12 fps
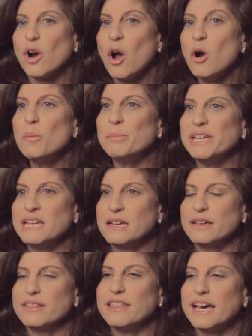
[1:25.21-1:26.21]

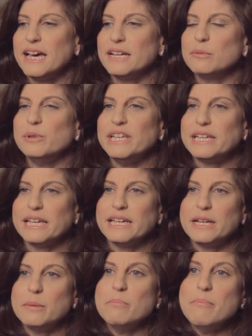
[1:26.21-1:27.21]
hoping that we
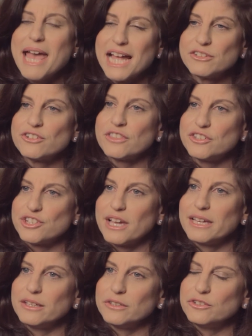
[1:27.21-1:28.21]
can match the
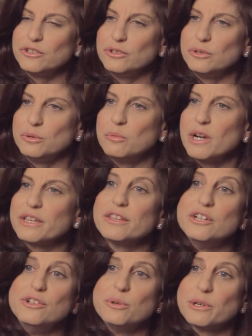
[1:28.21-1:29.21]
child to one of
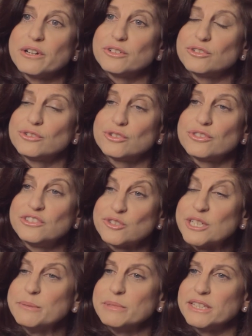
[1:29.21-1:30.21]
the newer
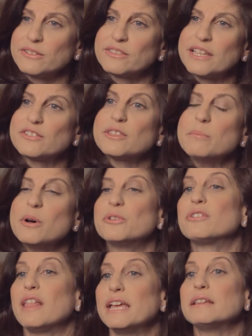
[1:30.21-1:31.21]
treatments that's the
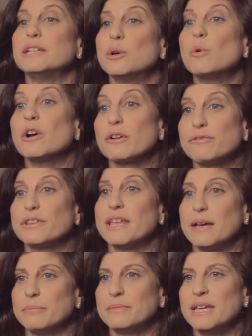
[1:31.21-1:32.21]
most likely to work for
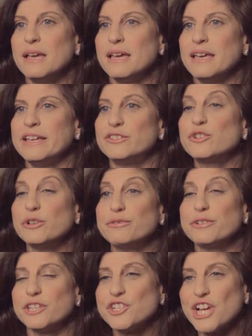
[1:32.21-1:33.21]
them. It's good
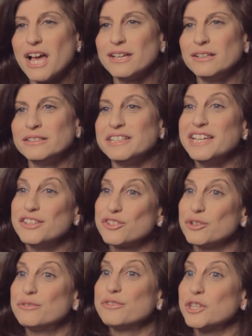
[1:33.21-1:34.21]
for the child, it's
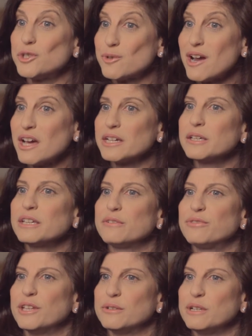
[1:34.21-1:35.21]
good for the drug.
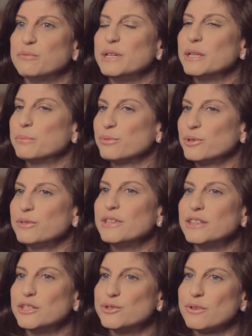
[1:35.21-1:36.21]
If we can prove
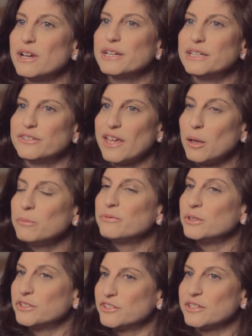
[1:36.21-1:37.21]
that the drug is
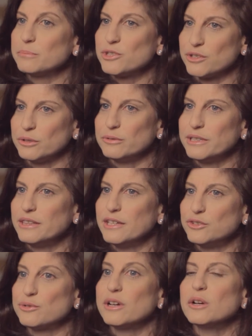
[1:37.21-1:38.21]
helpful to some children,
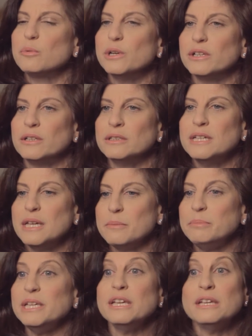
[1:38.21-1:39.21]
the drug will
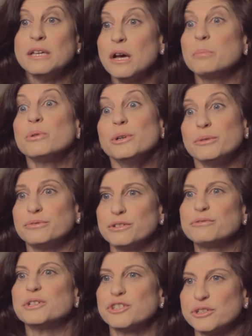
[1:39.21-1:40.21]
be approved
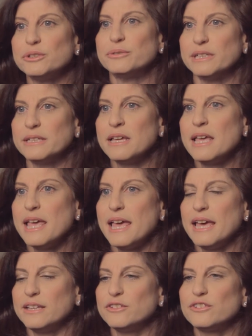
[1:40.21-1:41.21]
for children.
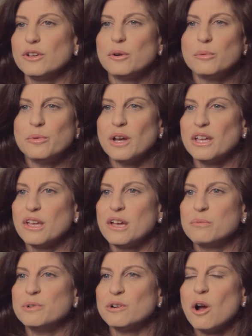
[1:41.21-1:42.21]
And so
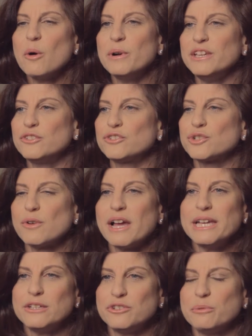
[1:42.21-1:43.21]
we're always
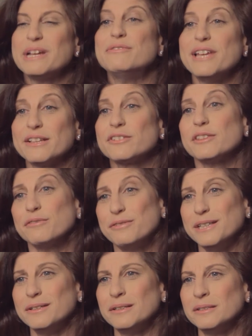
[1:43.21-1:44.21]
trying to advance the
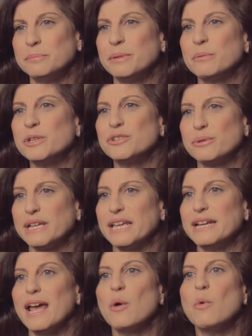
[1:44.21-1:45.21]
field, but we're doing
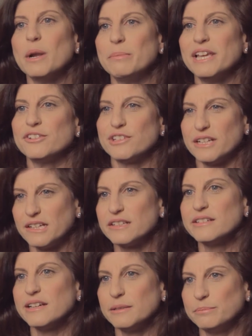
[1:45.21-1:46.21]
it now one patient at
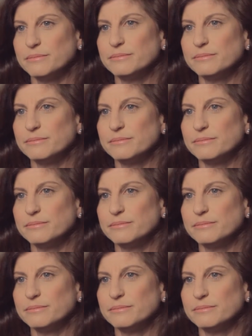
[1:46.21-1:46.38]
a time.